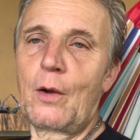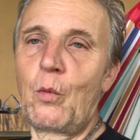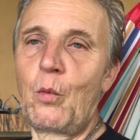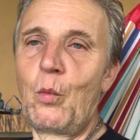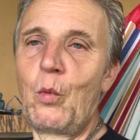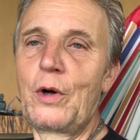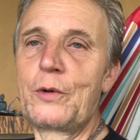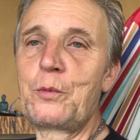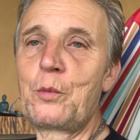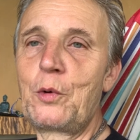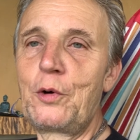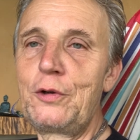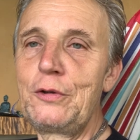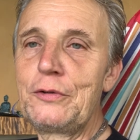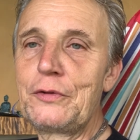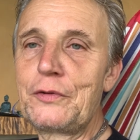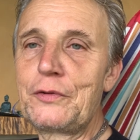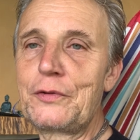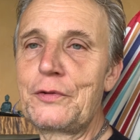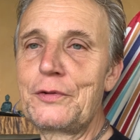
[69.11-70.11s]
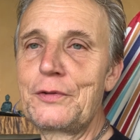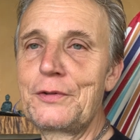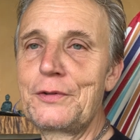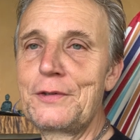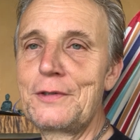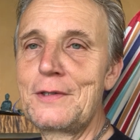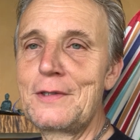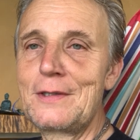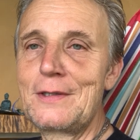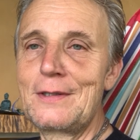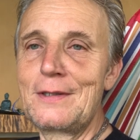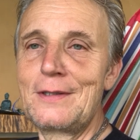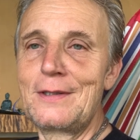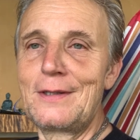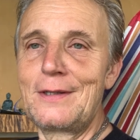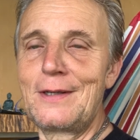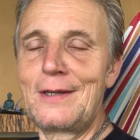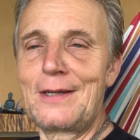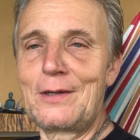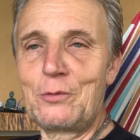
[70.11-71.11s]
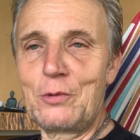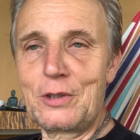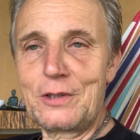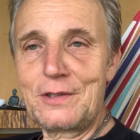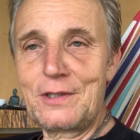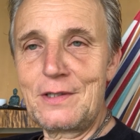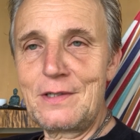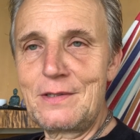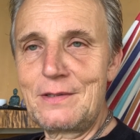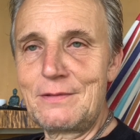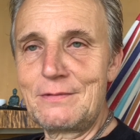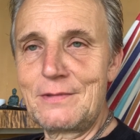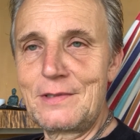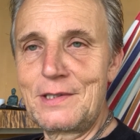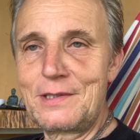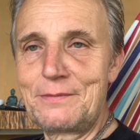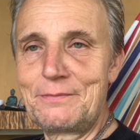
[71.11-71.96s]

what works and what doesn't.